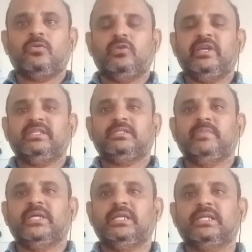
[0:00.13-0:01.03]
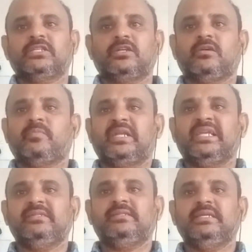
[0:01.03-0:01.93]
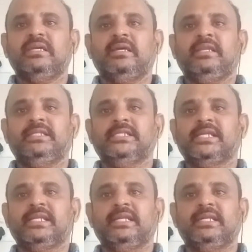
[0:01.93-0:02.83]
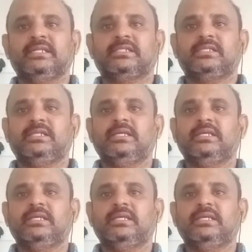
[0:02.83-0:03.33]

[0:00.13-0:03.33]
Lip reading: Today's my lecture topic is regenerators.